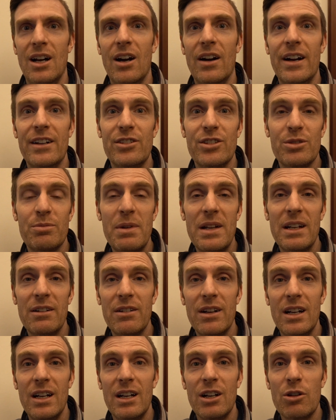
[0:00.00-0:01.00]
All right, just made
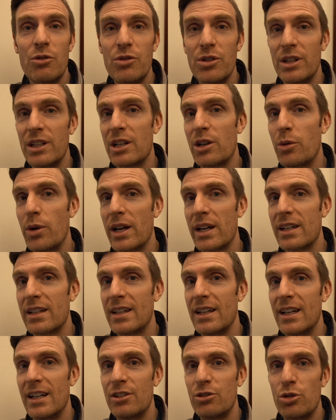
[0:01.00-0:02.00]
a really quick
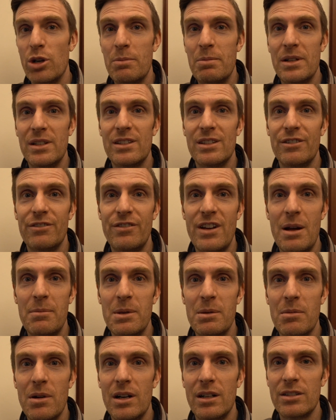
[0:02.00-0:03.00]
trip into
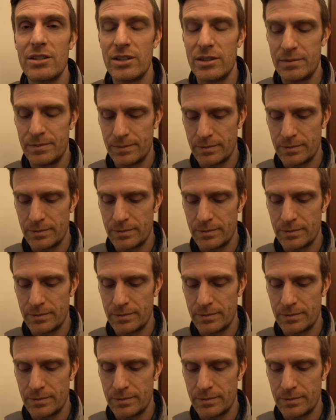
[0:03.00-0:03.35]
Family Mart.